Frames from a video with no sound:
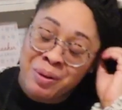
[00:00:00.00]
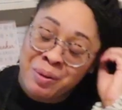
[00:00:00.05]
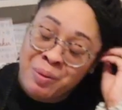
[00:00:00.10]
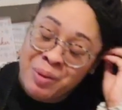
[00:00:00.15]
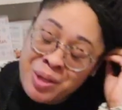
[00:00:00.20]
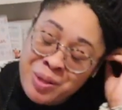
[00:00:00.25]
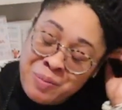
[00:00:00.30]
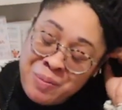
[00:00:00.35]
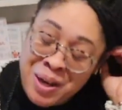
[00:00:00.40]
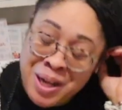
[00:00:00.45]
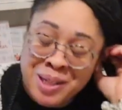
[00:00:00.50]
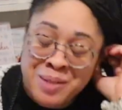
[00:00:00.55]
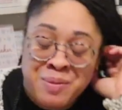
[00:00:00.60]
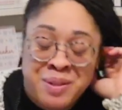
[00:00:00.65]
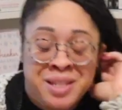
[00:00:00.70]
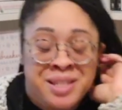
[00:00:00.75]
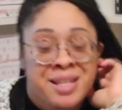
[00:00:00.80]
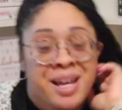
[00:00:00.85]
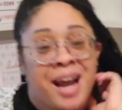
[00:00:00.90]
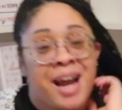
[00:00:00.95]
which makes
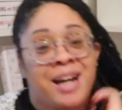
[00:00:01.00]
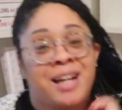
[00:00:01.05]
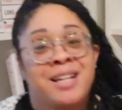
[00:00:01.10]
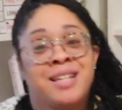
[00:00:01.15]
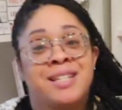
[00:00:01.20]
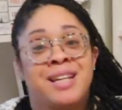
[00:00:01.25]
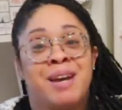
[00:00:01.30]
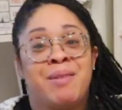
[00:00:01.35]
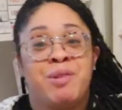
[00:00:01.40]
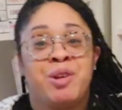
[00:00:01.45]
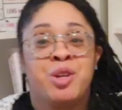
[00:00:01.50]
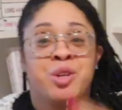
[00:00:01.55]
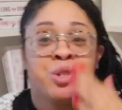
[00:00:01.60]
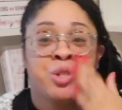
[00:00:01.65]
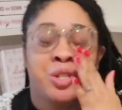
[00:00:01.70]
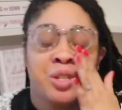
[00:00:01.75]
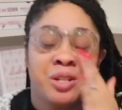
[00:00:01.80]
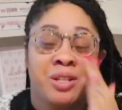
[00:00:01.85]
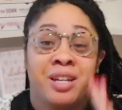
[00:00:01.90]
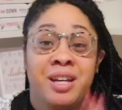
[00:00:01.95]
me sad because I
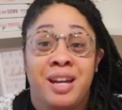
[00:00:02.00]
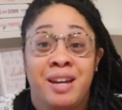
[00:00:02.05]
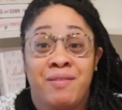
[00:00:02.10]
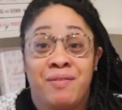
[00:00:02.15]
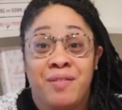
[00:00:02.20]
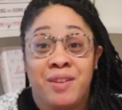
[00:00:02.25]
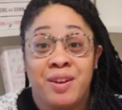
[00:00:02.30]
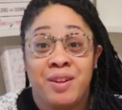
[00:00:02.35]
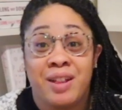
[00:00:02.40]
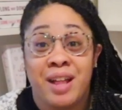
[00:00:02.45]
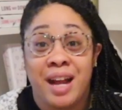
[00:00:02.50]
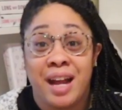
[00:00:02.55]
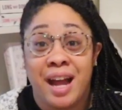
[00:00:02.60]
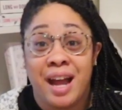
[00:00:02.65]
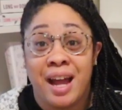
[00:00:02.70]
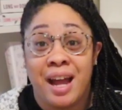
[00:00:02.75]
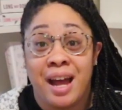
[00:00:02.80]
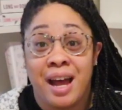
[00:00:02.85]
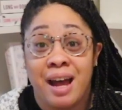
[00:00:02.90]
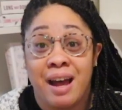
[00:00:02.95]
usually feel like
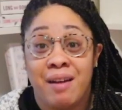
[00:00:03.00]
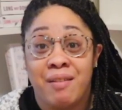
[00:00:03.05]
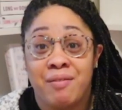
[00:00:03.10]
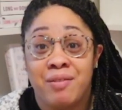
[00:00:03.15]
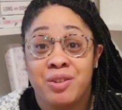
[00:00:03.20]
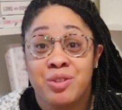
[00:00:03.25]
I have